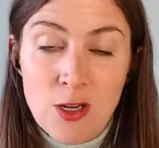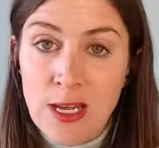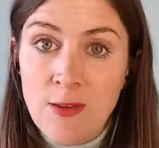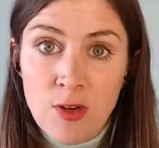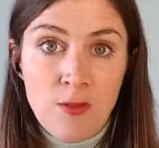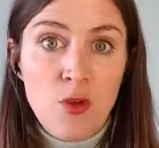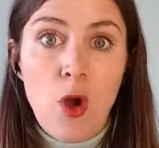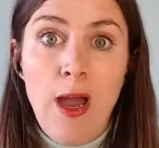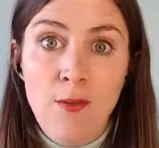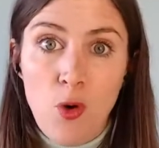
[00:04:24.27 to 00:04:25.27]
even if you
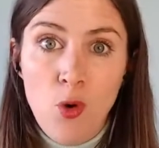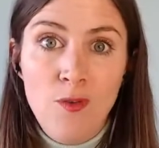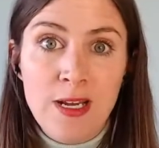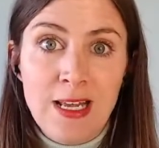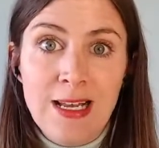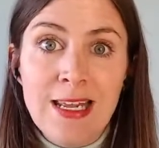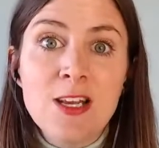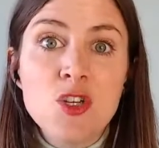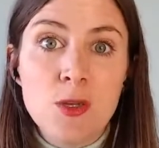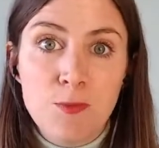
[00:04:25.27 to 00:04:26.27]
have already a
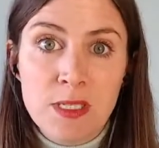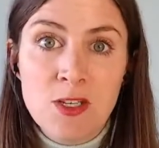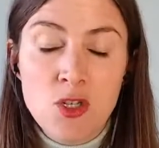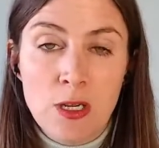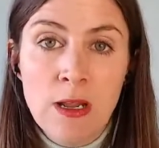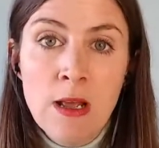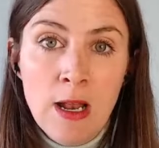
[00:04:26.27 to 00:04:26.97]
leadership position,